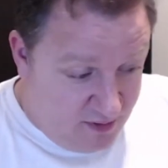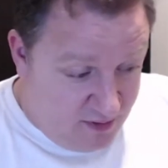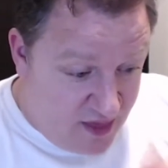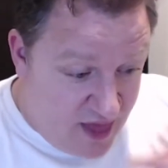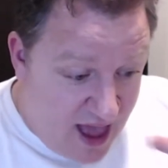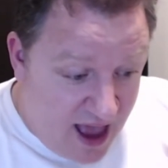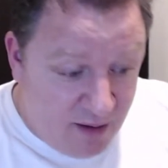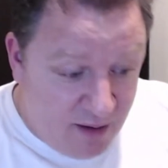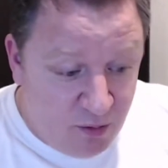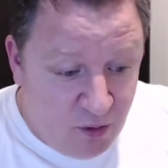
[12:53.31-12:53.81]

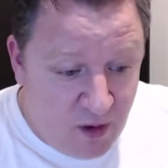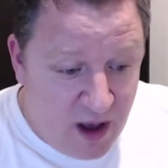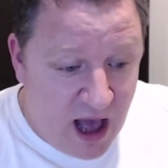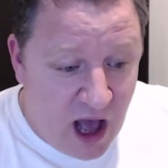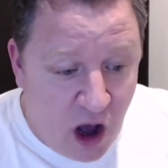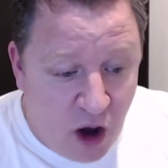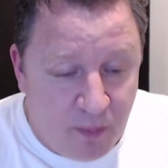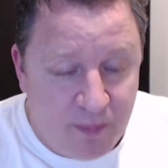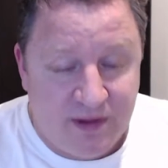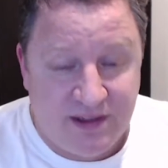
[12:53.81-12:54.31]
That will
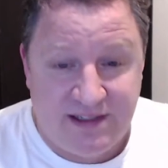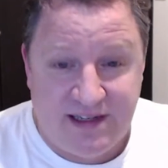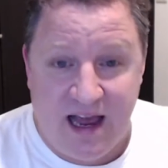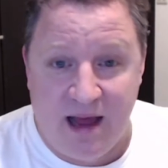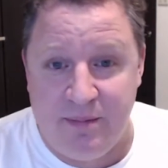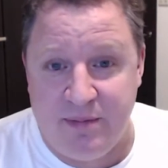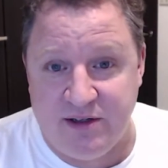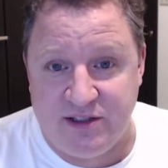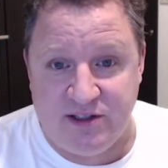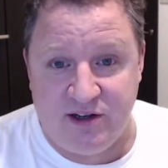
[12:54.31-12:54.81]
help
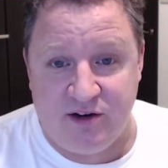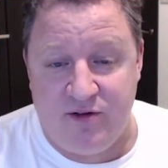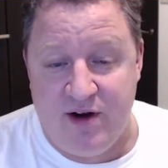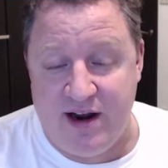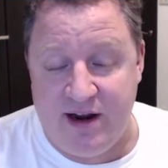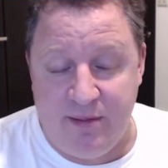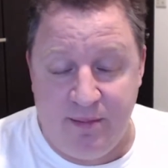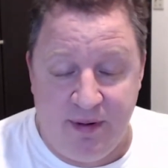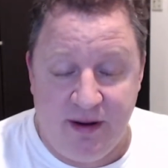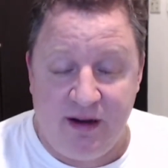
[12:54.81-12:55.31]
establish the
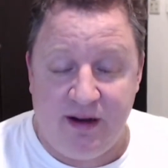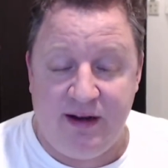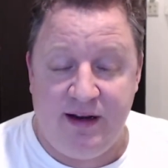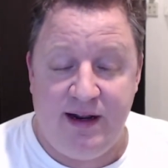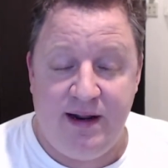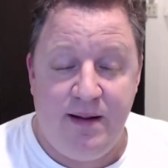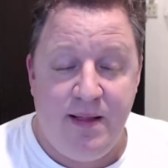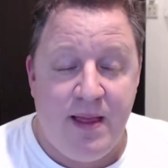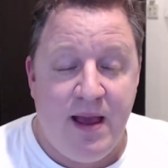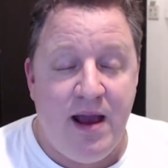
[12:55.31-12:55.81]

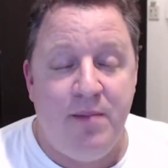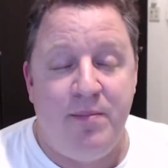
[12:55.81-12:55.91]
credibility.